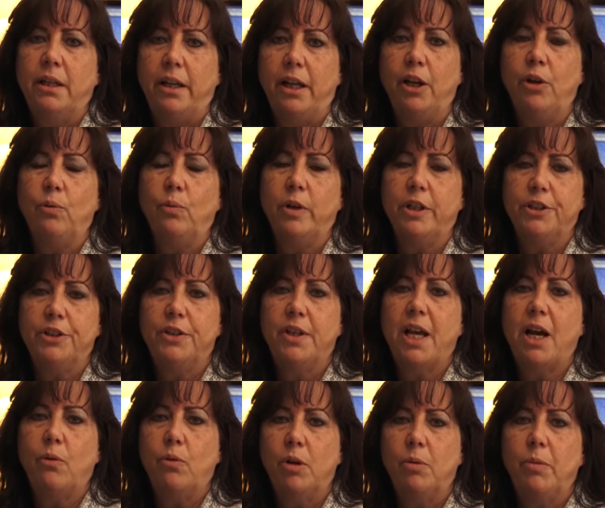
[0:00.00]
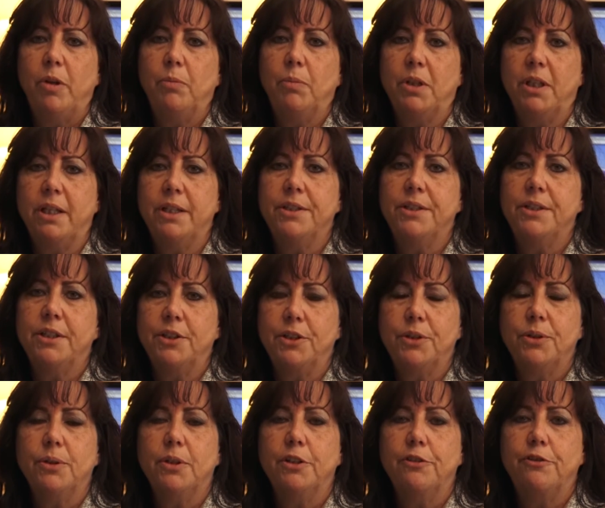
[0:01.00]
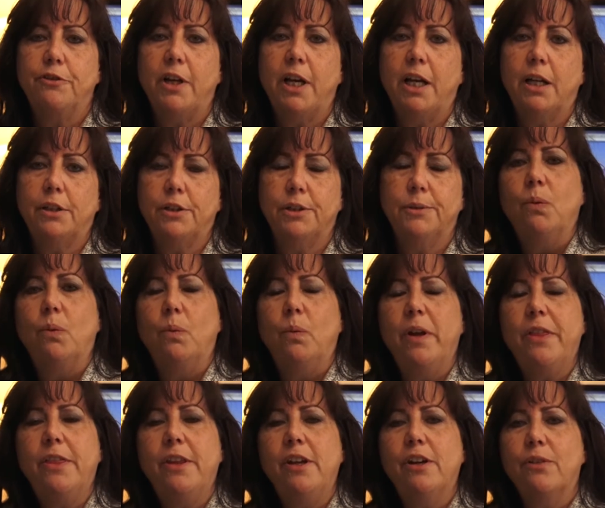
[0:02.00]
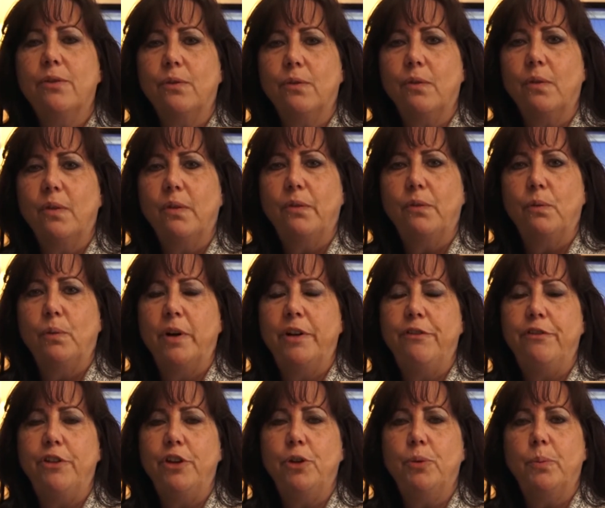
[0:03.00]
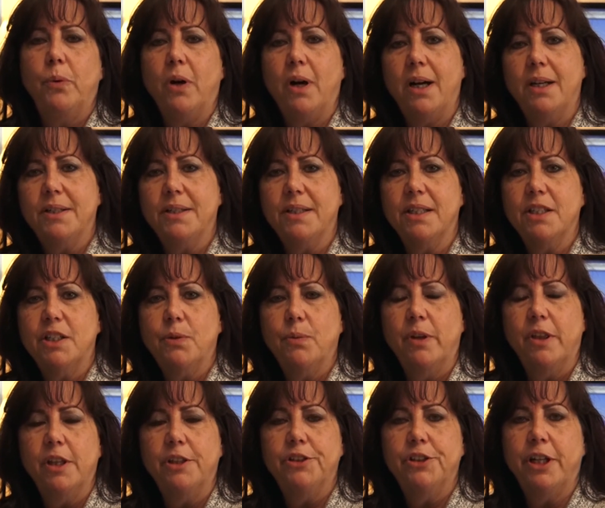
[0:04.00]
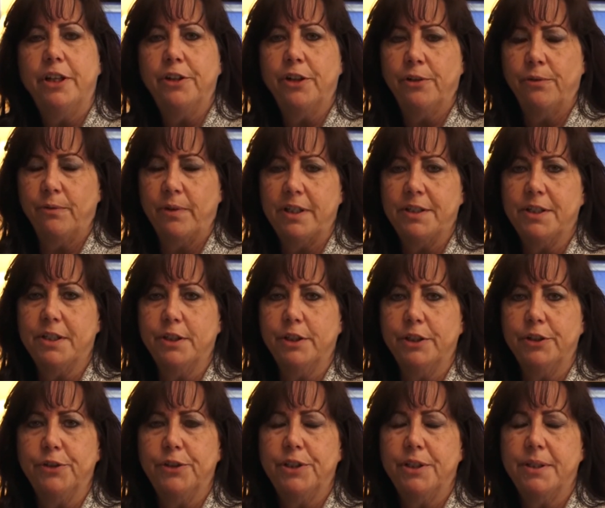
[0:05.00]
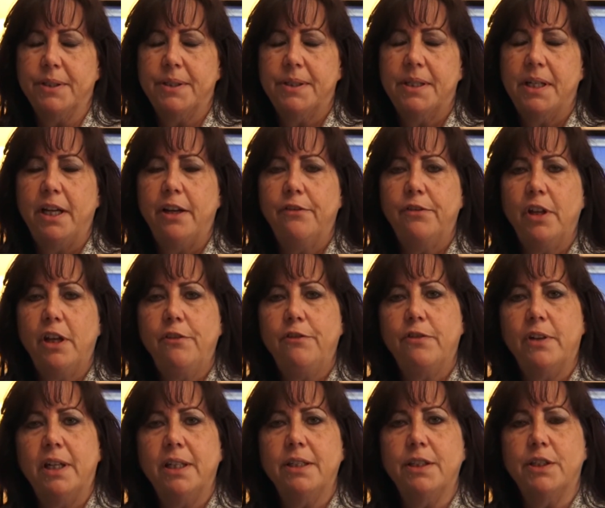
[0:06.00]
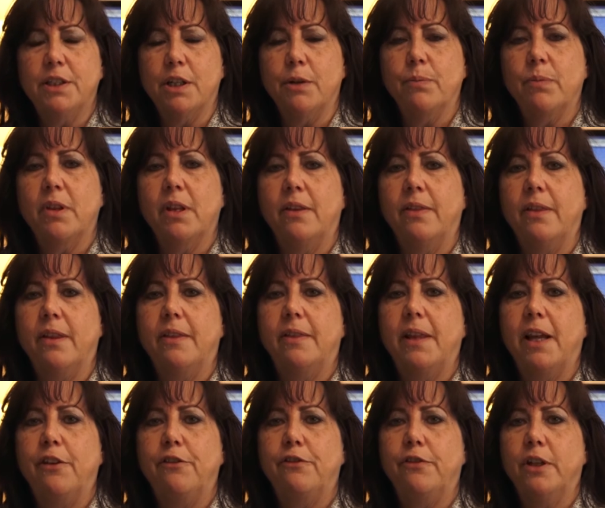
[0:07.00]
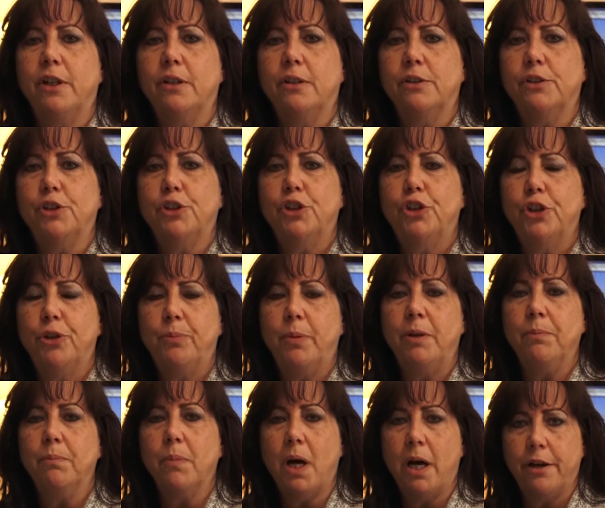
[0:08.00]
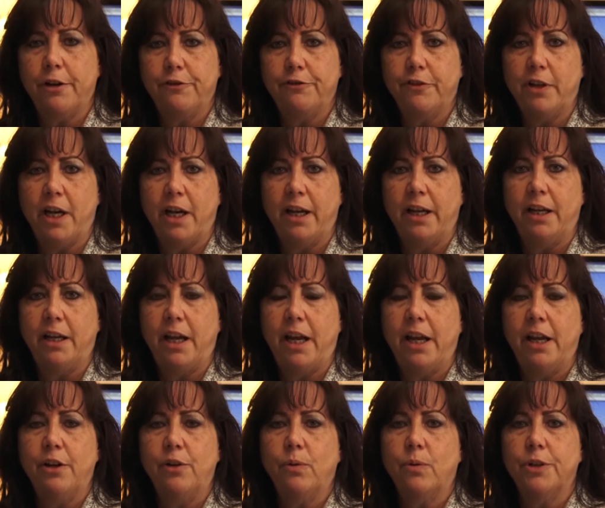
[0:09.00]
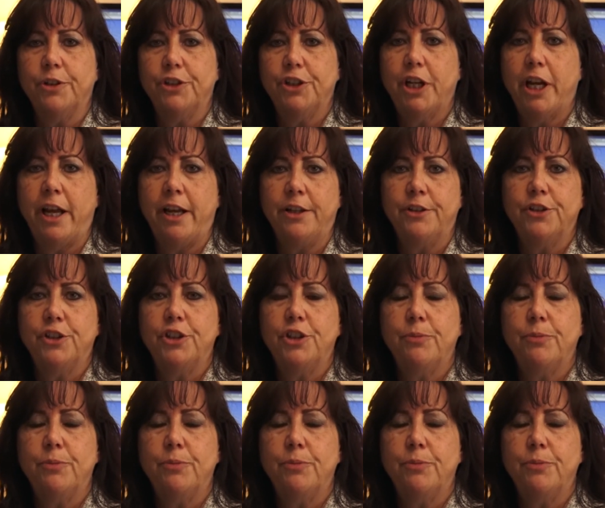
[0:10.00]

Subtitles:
in which that would be placed into effect. With the review process with agenda and resolutions, if they find something that they feel should be modified and or changed